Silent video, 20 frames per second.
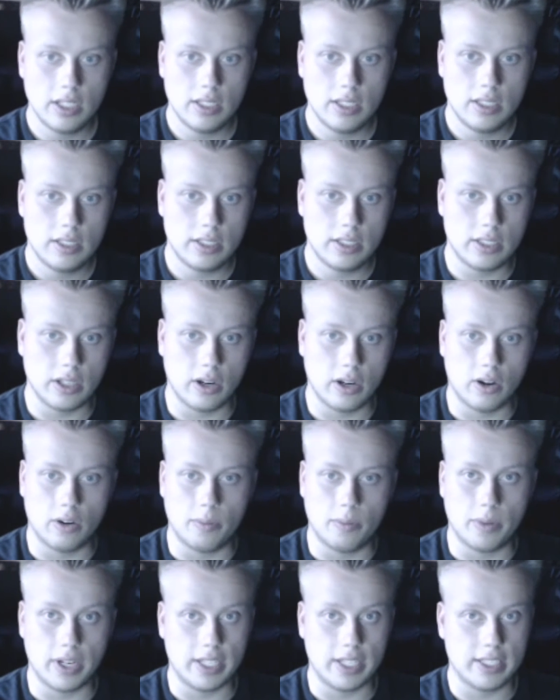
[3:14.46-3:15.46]
So,
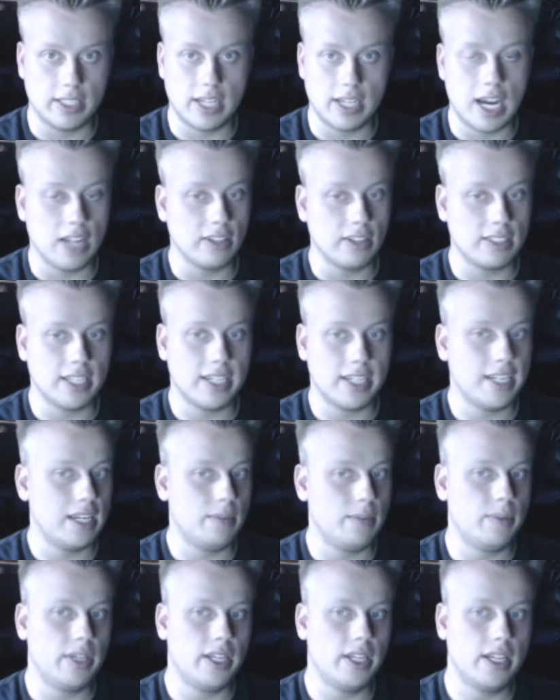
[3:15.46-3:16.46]
but it did not look
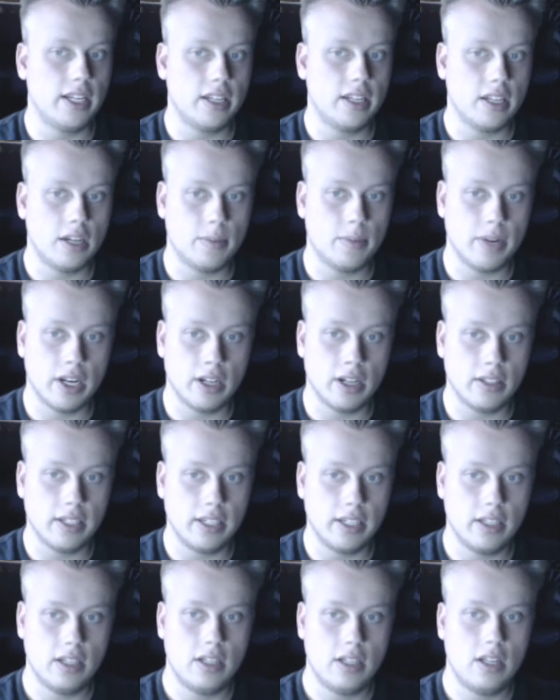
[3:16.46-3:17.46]
1080p,
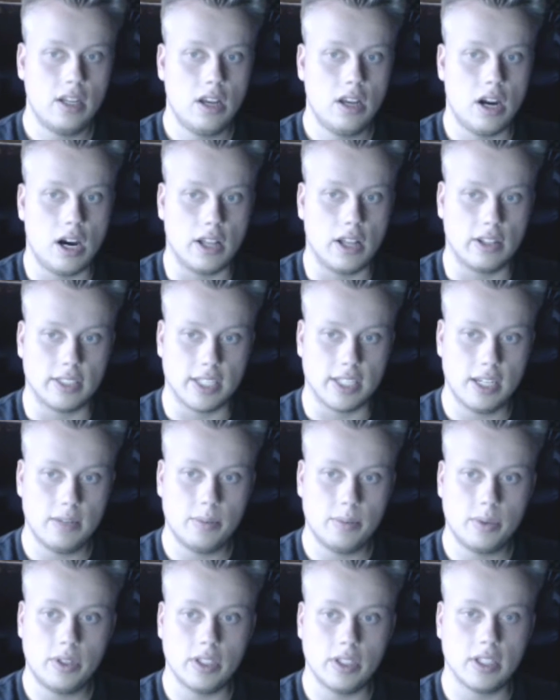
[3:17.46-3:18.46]
apparently. There's
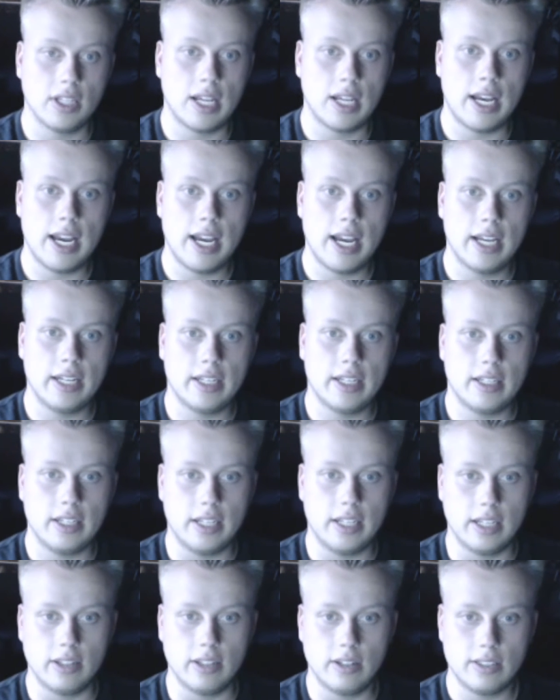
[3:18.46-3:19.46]
input lag.
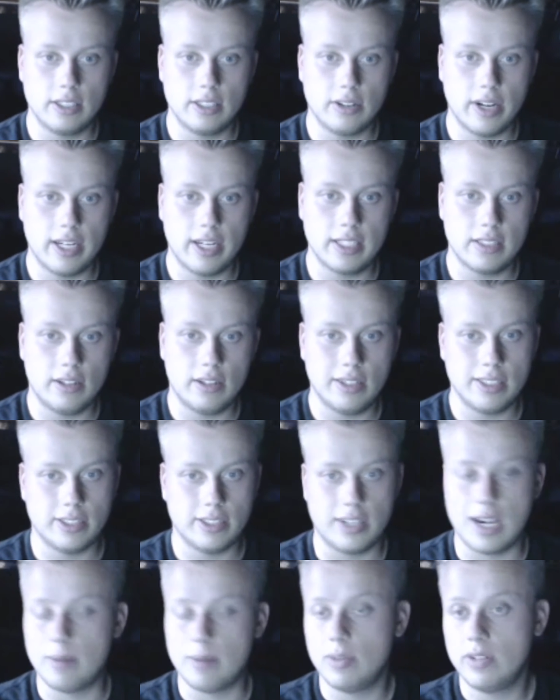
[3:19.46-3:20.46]
It looks great as long as
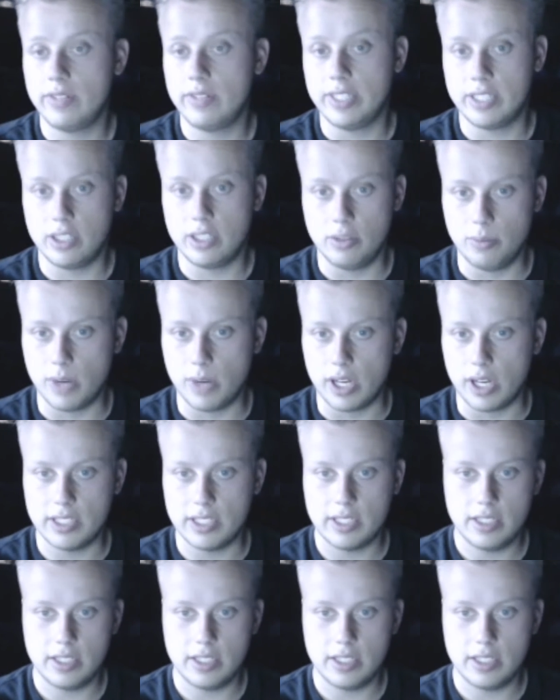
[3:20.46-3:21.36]
you're not moving too much.